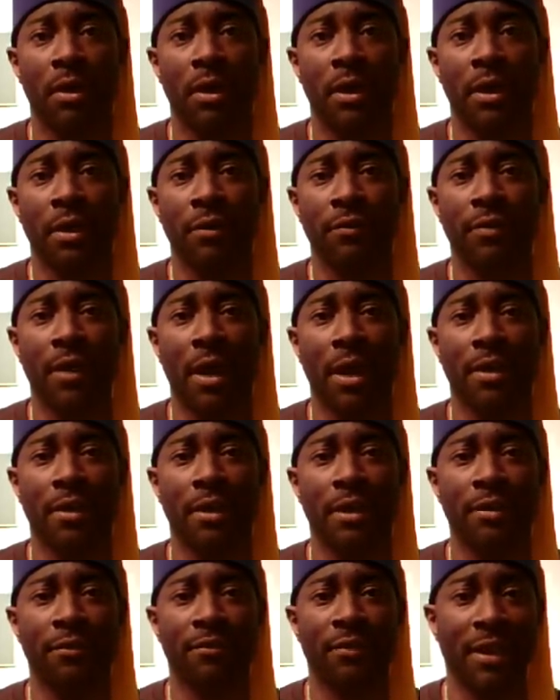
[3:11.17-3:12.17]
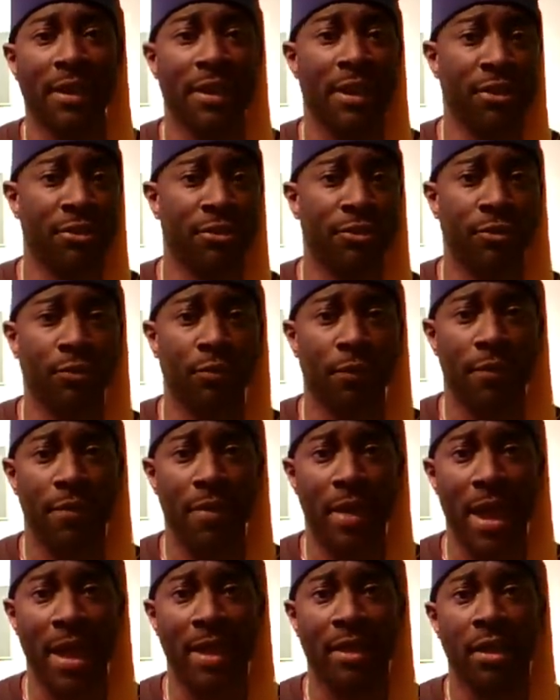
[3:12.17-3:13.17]
it's not an issue of
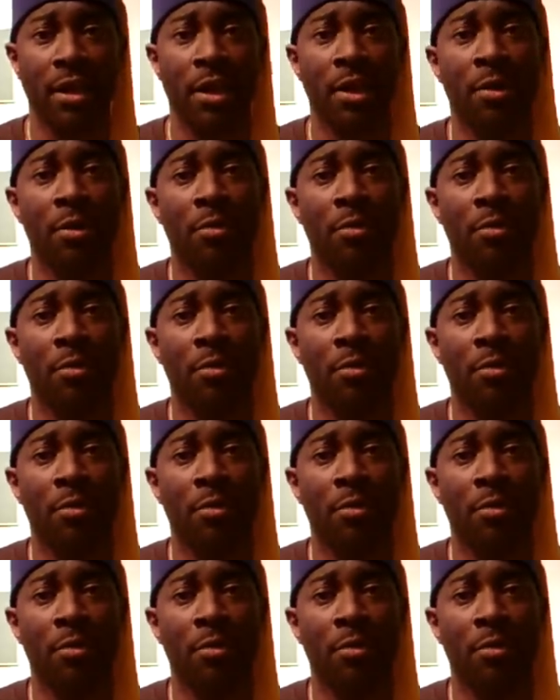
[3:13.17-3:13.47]
that.